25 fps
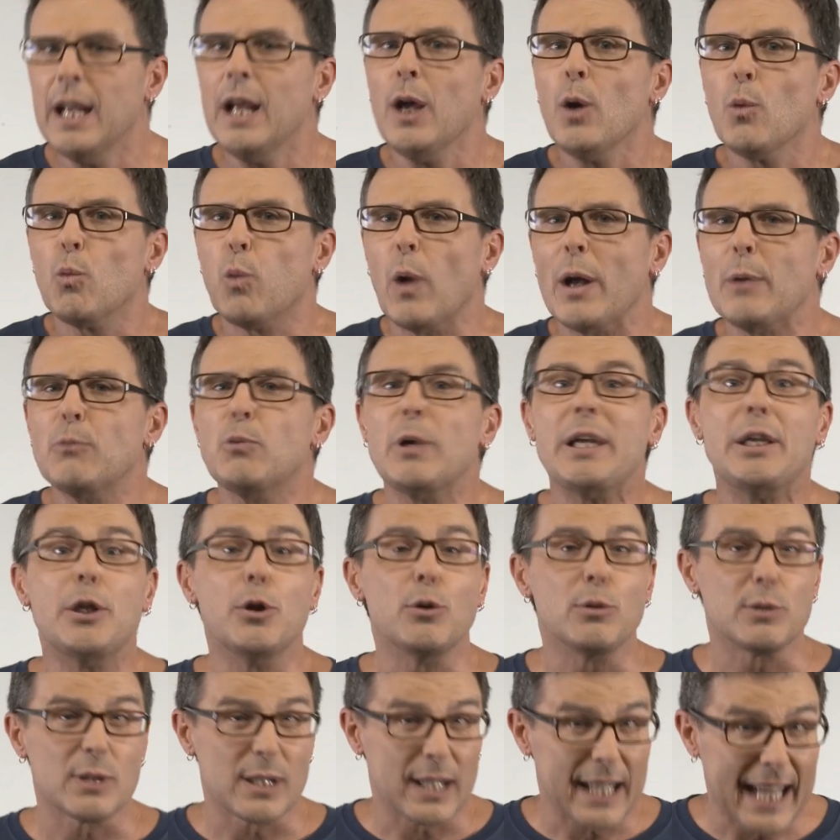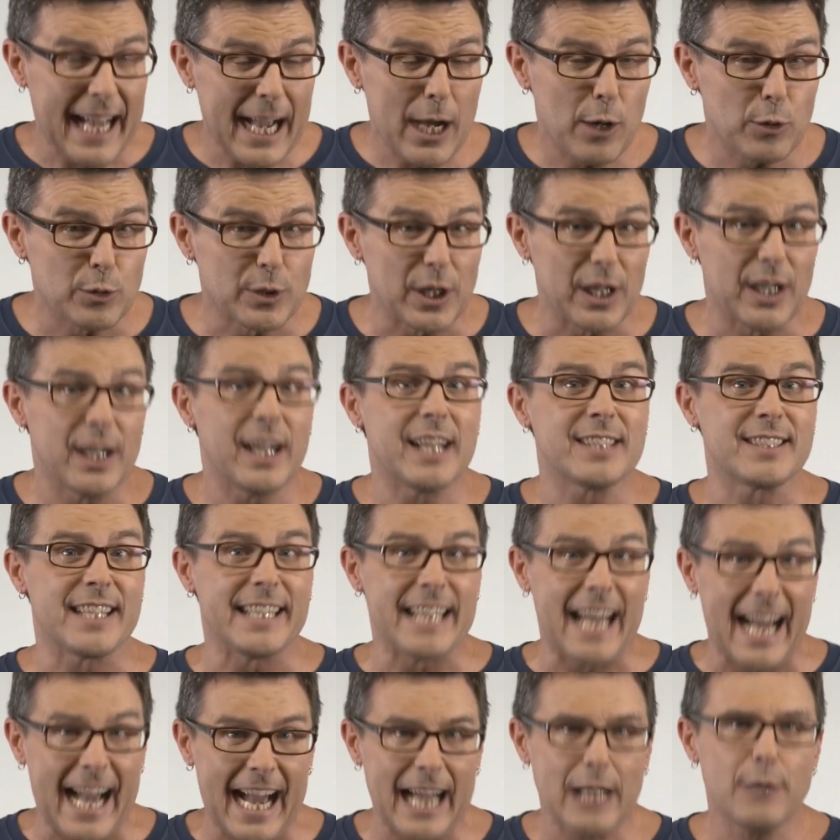when we use louder as an
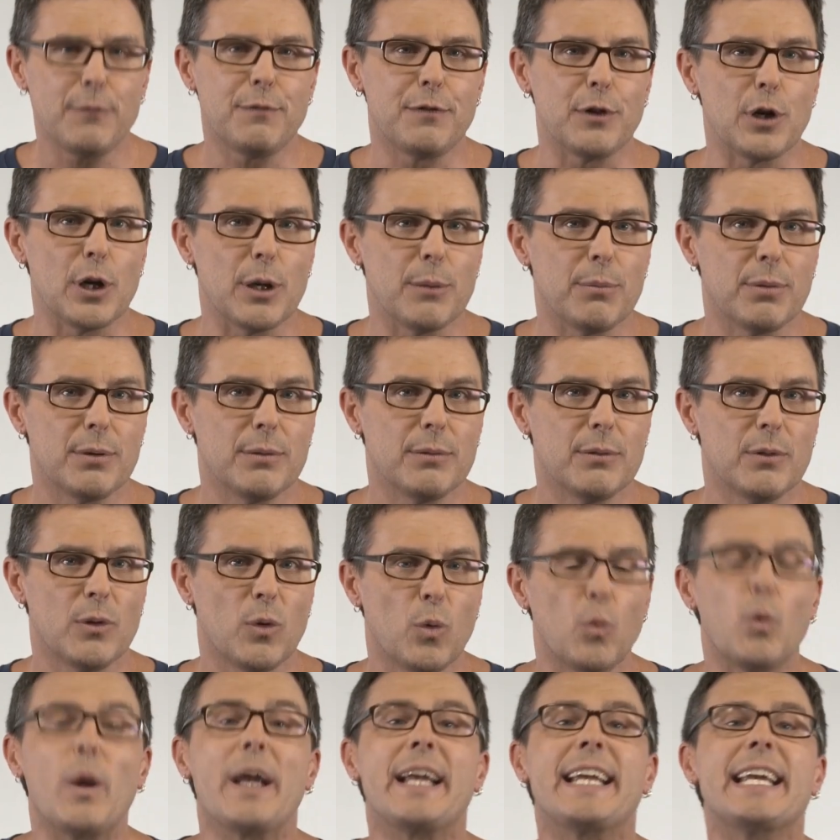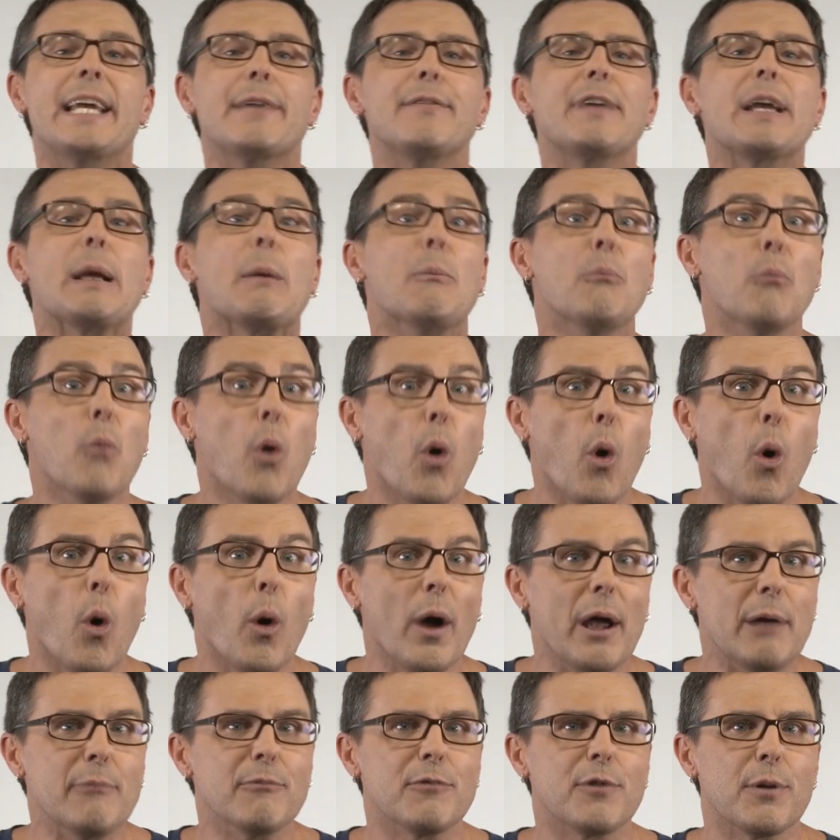adverb, we're giving more
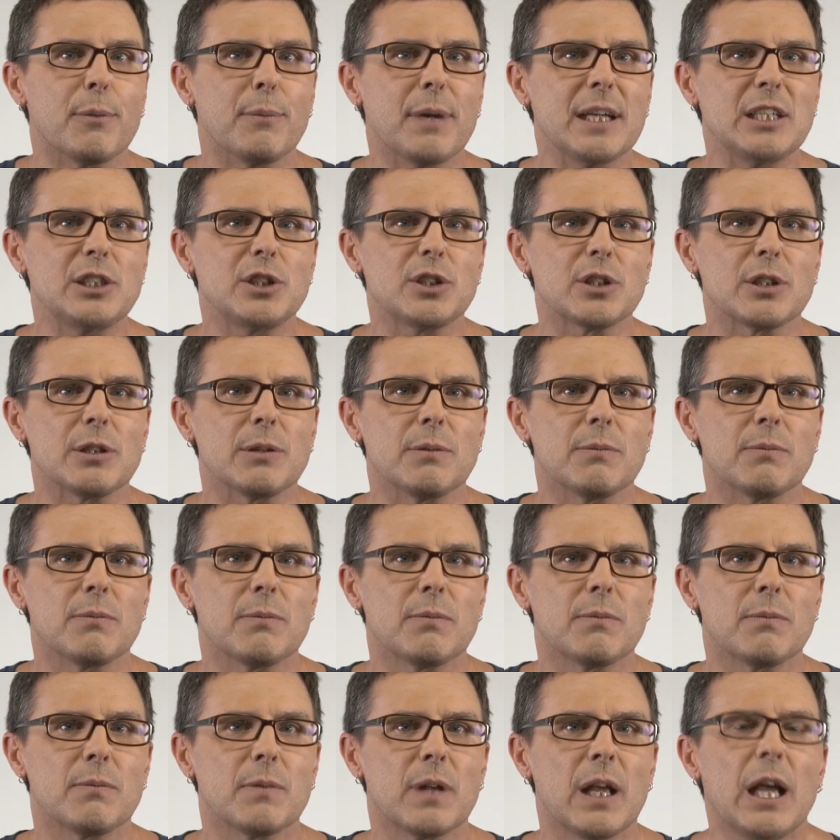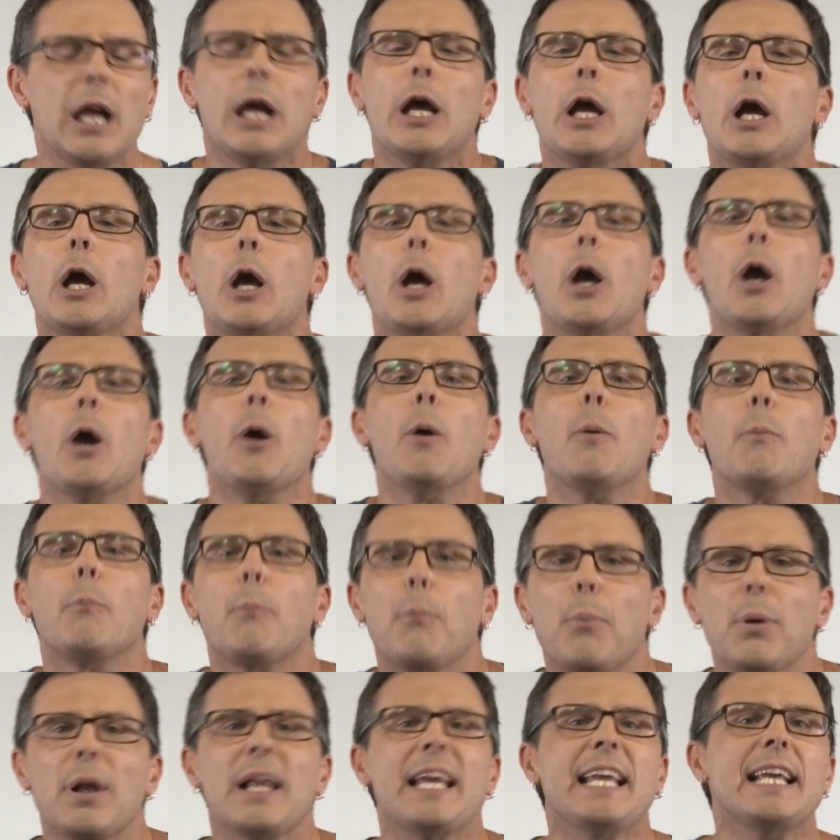information.
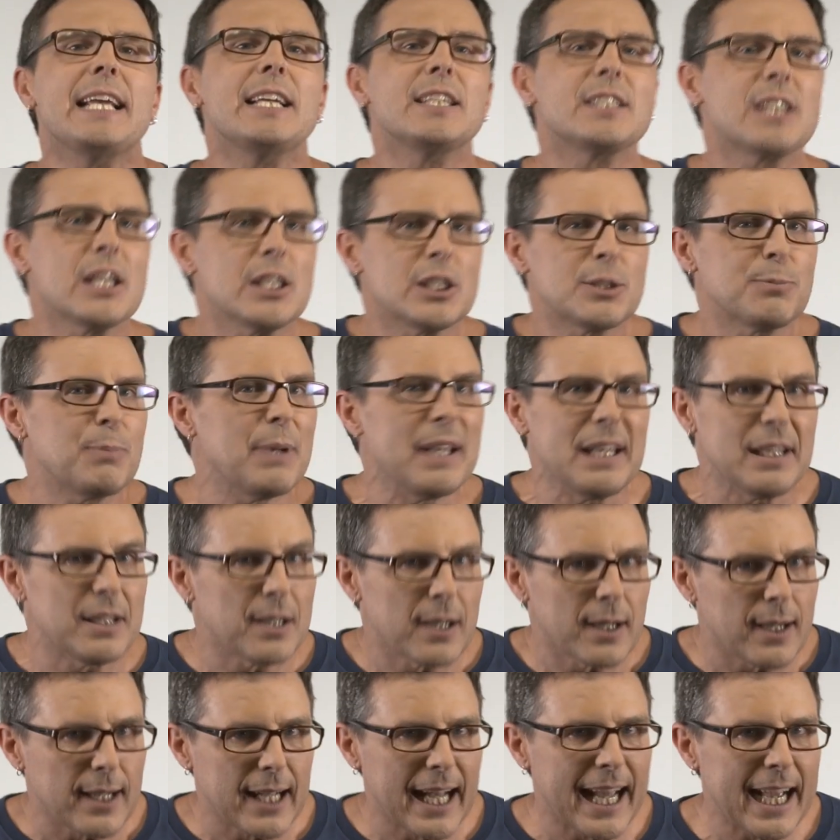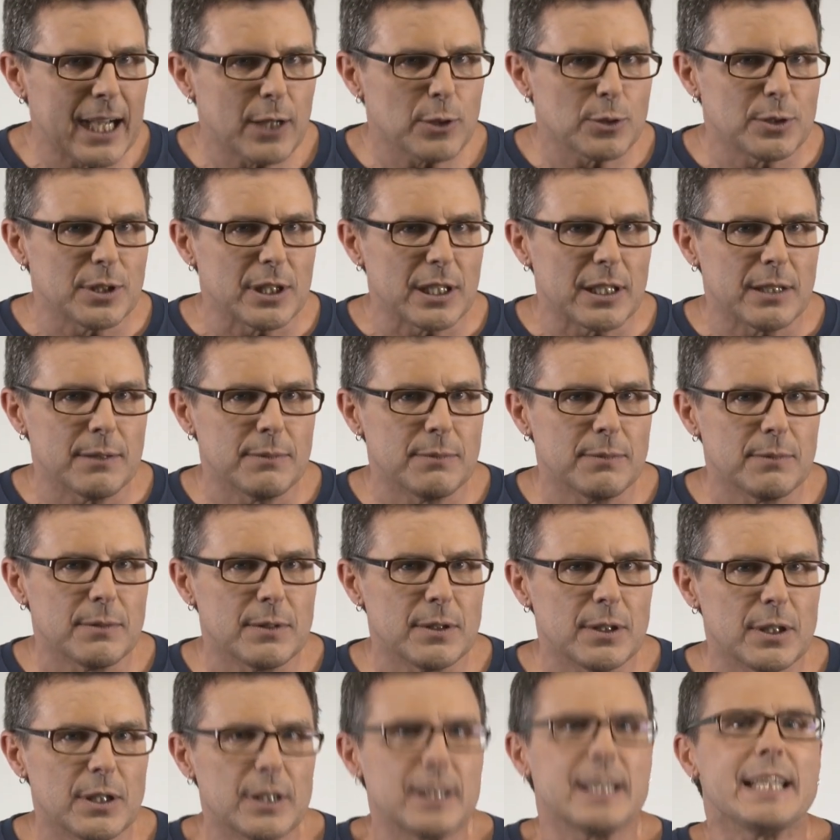Please speak louder
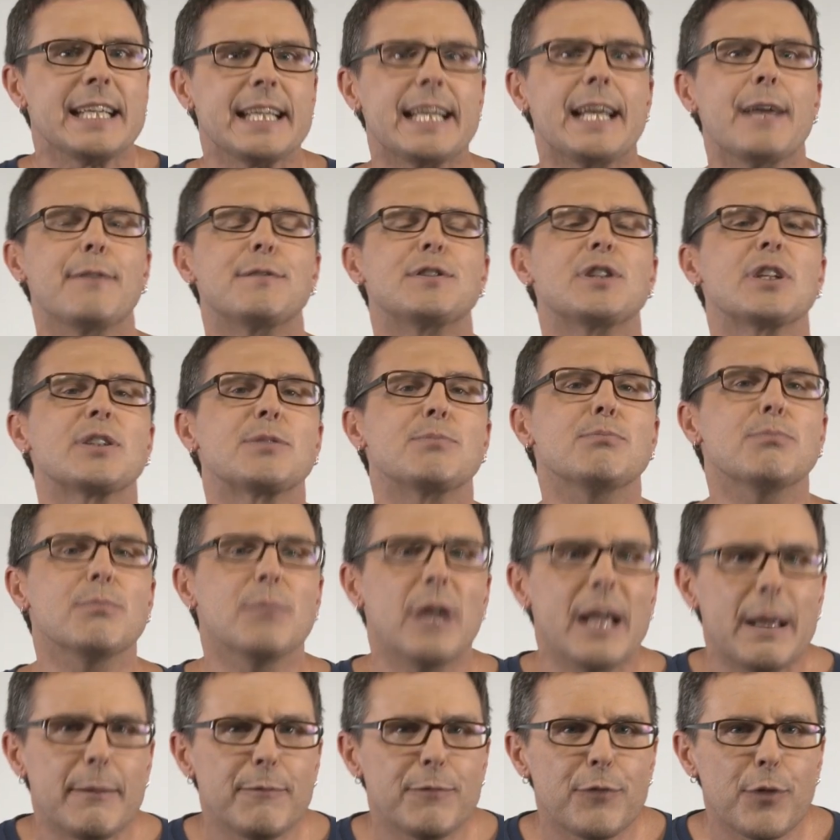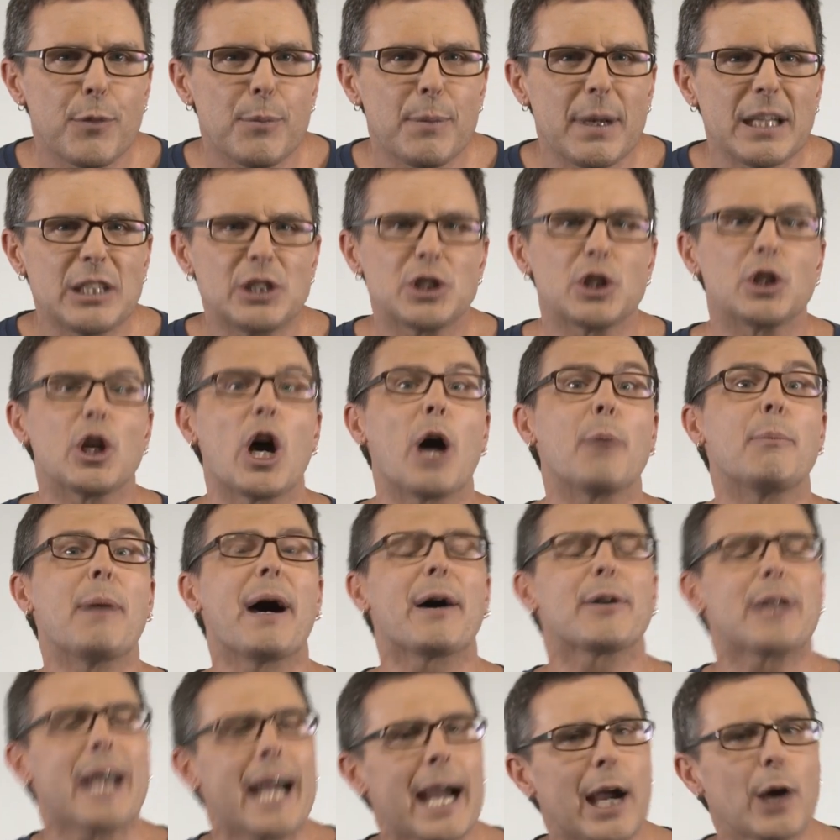gives us information
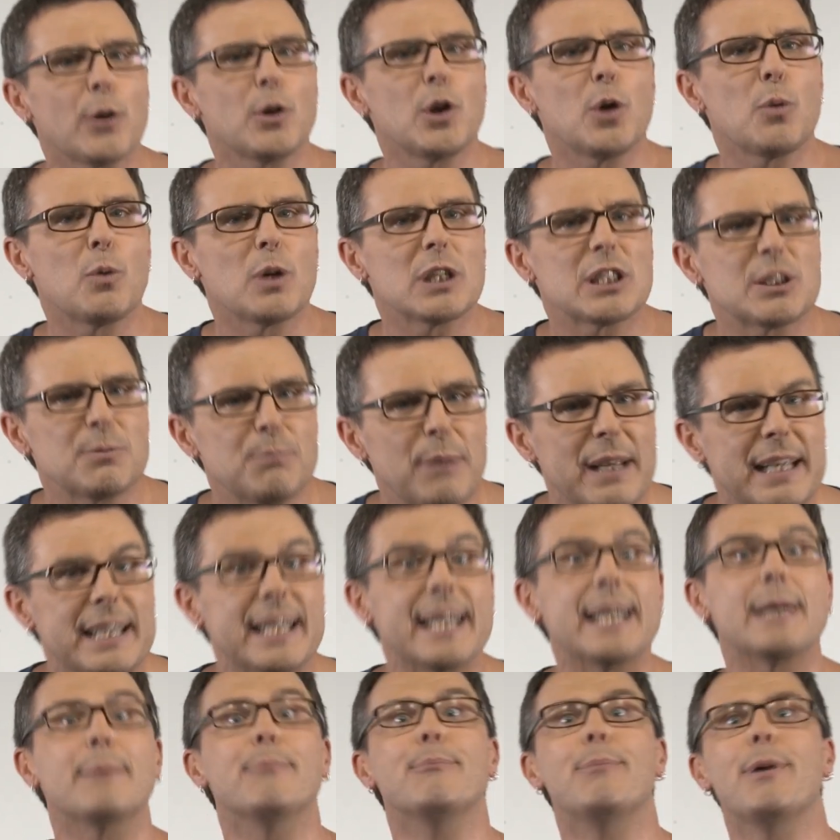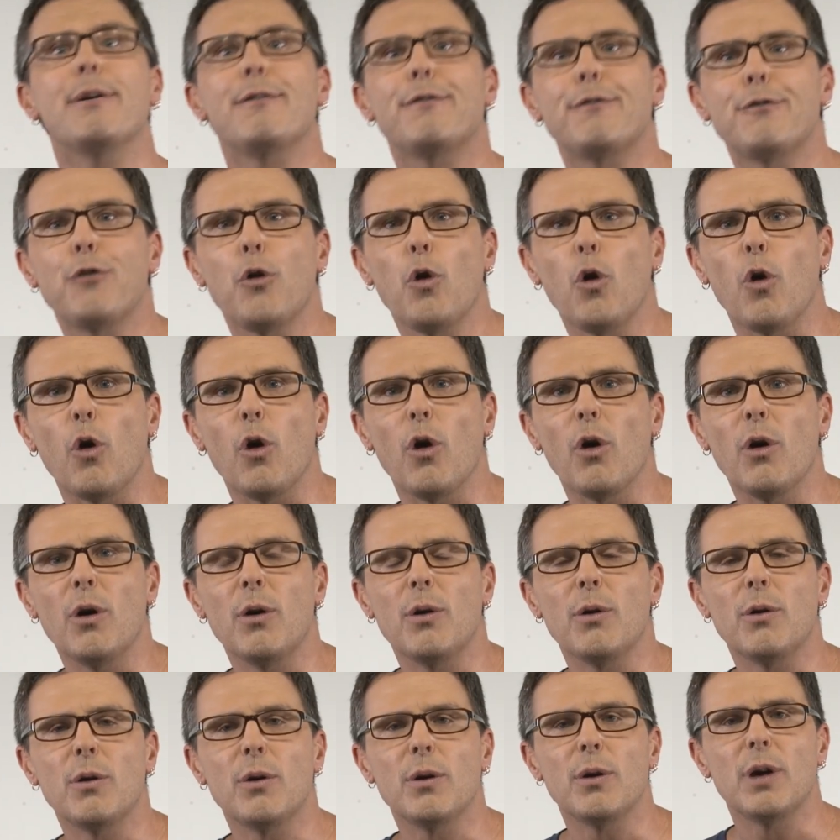about how you were speaking before.
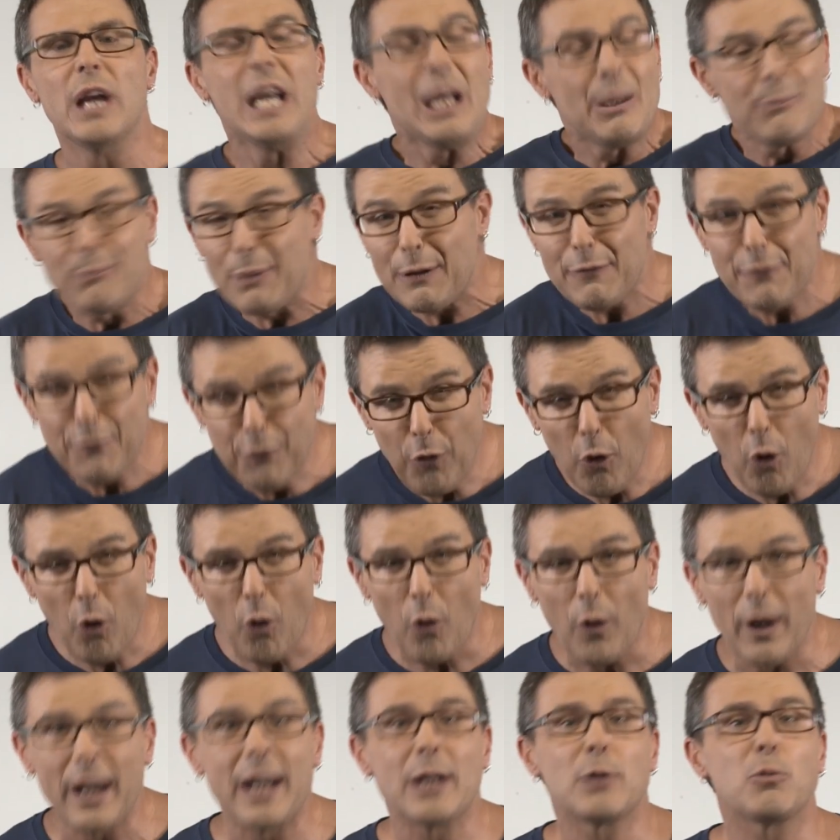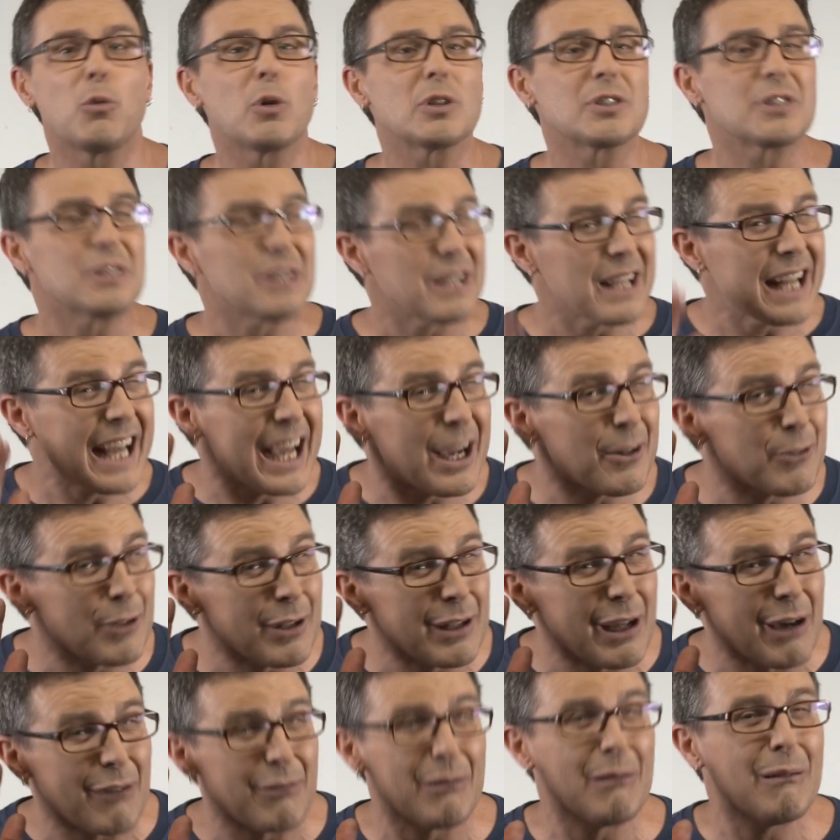Before, it wasn't loud
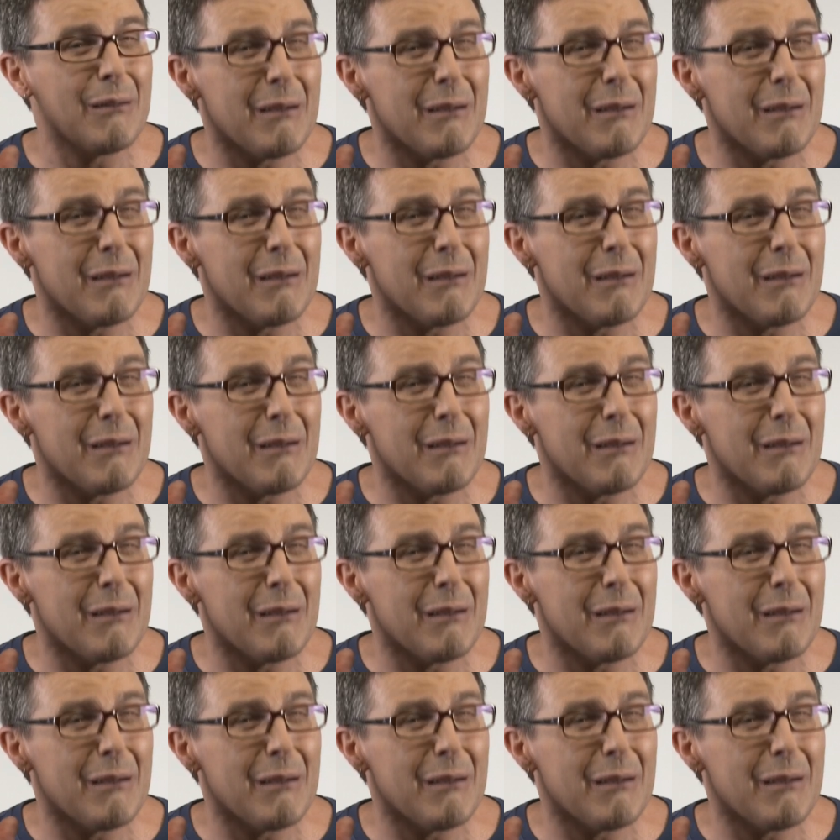enough.